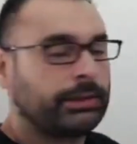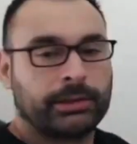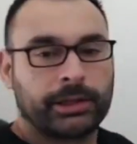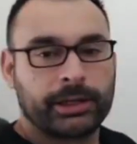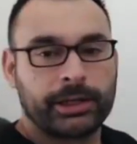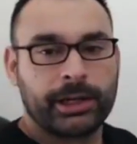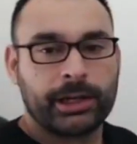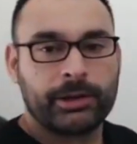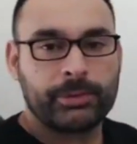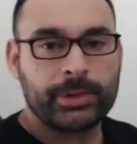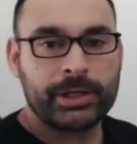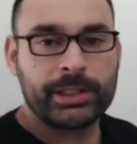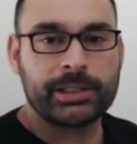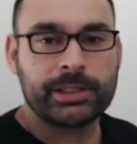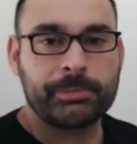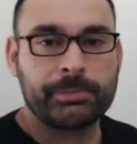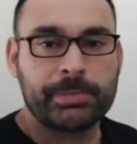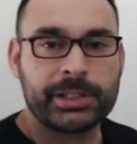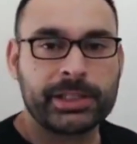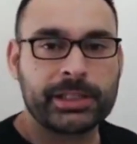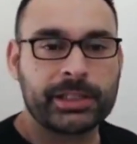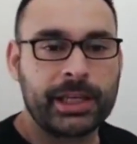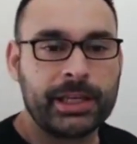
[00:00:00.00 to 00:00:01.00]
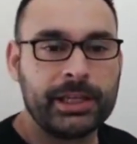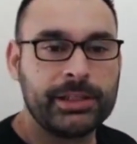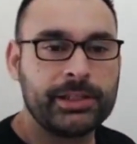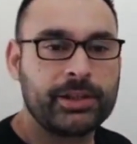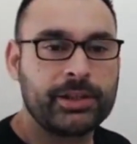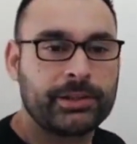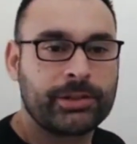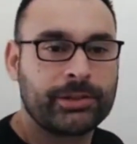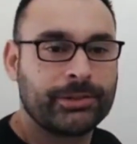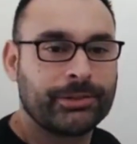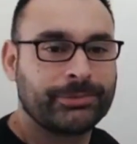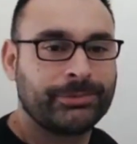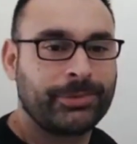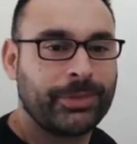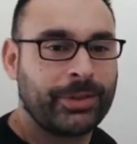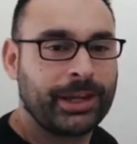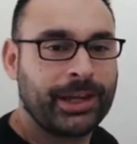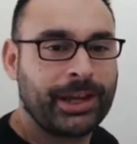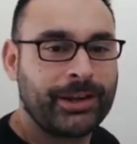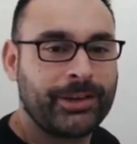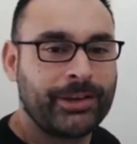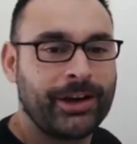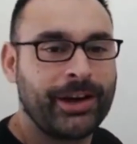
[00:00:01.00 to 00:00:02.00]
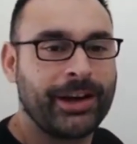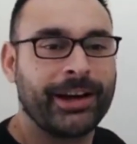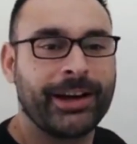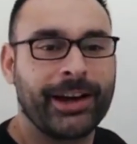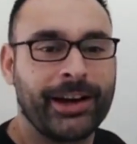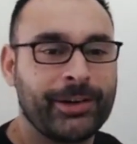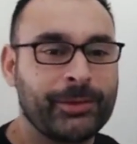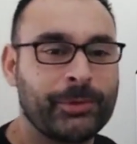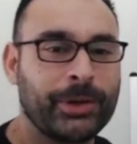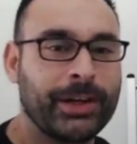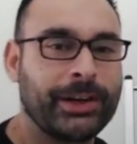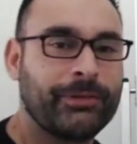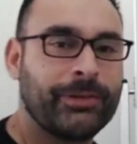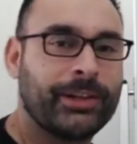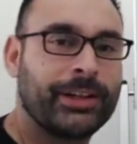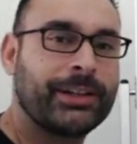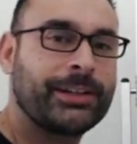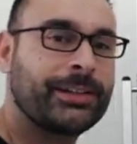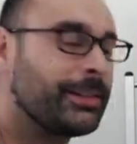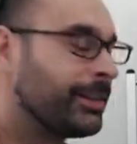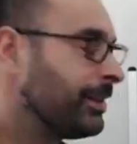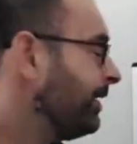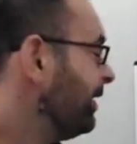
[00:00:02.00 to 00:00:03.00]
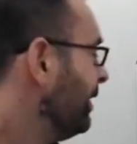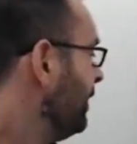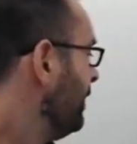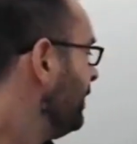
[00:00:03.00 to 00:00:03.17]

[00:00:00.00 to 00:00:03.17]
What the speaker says: I don't know, what is it, percentage thing? I don't know, whatever it is.